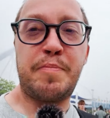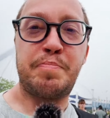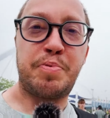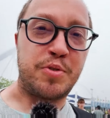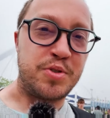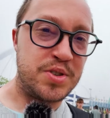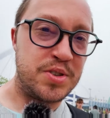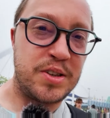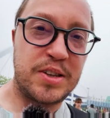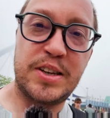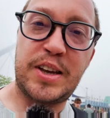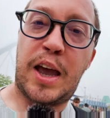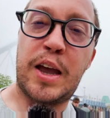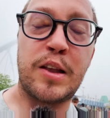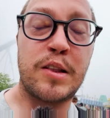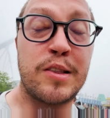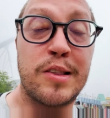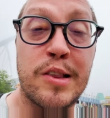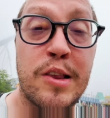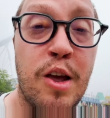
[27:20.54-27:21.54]
personally, I
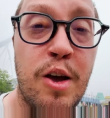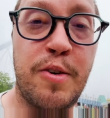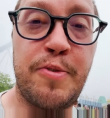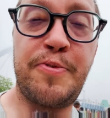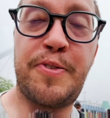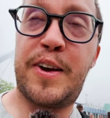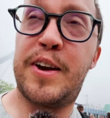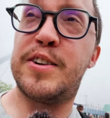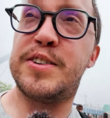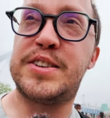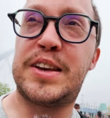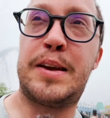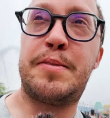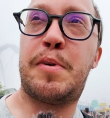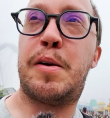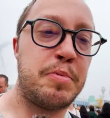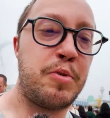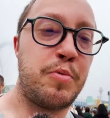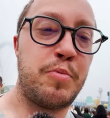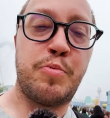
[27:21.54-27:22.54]
love airtime.
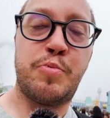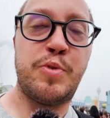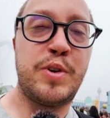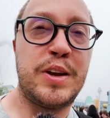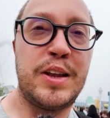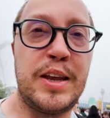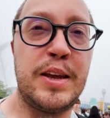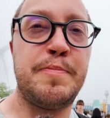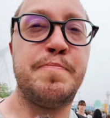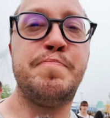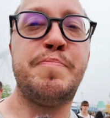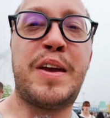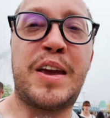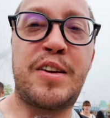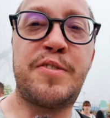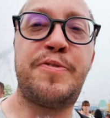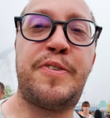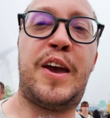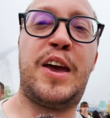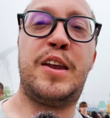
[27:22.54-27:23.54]
I'm a really big
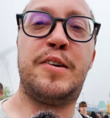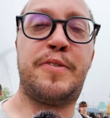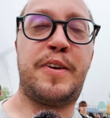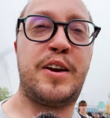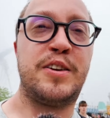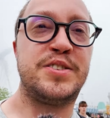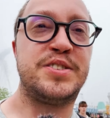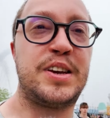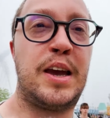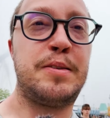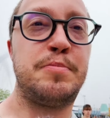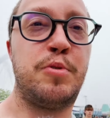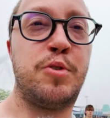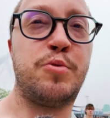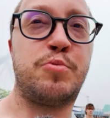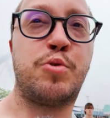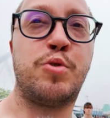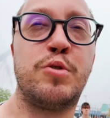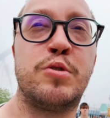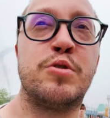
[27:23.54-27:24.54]
fan of airtime
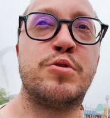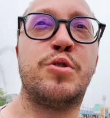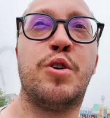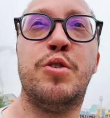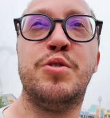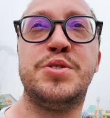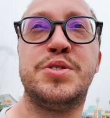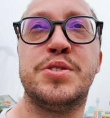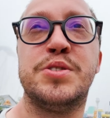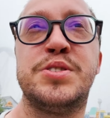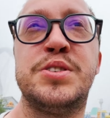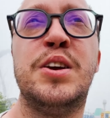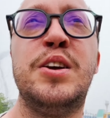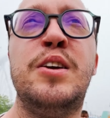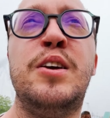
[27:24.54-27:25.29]
on roller coasters.